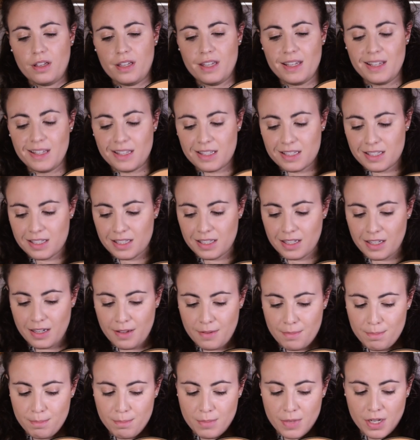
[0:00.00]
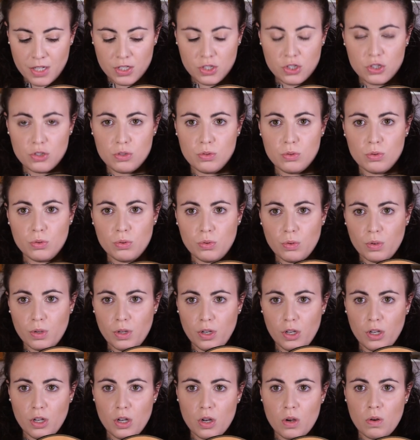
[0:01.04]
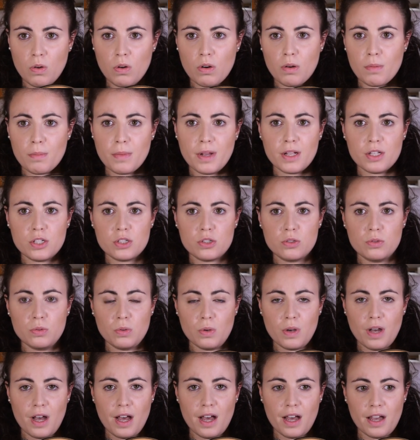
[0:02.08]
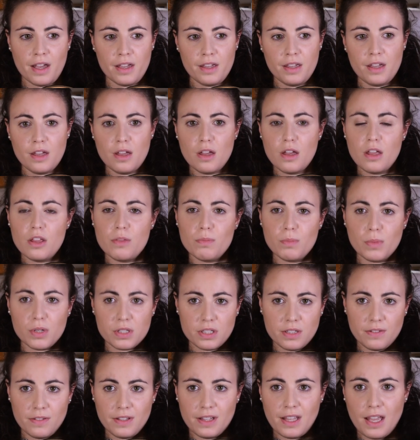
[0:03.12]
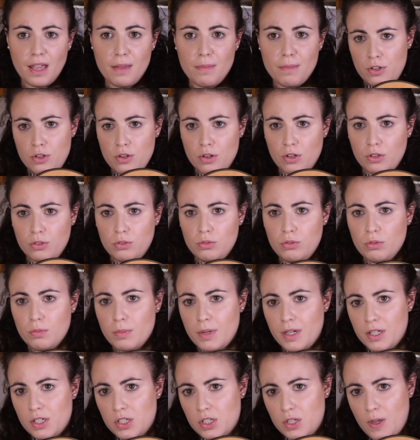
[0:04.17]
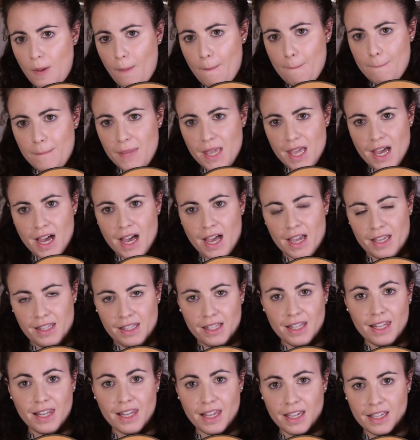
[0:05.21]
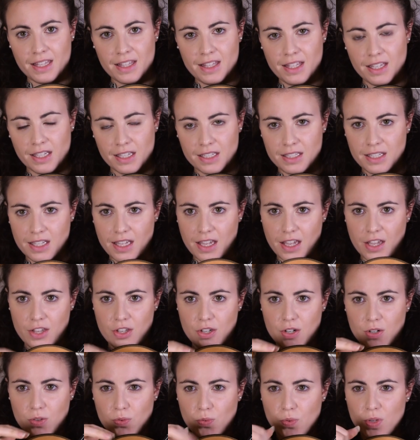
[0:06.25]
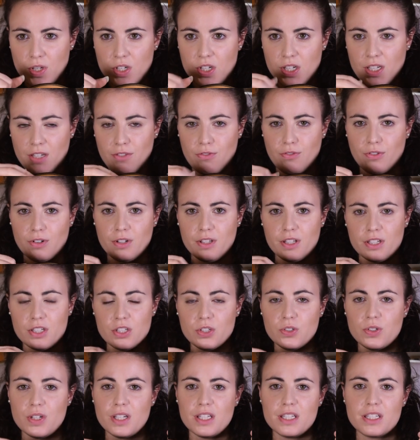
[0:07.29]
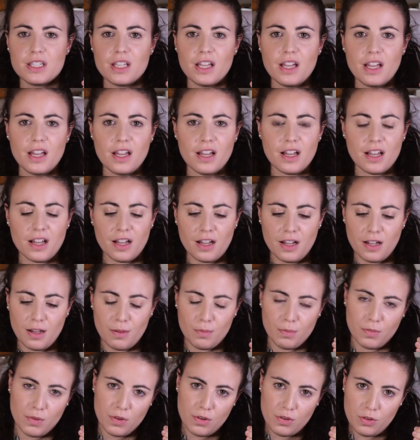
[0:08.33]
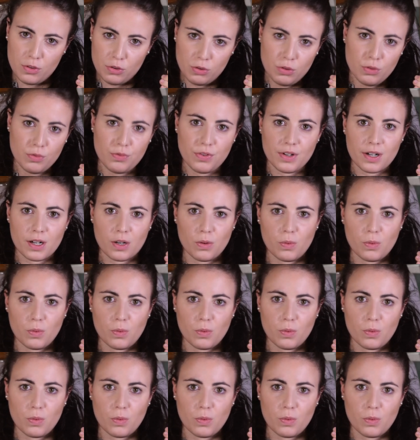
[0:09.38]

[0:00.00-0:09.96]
it's much too low or much too high. Most of the time you're too much behind, like this, and you're reaching for the strings too far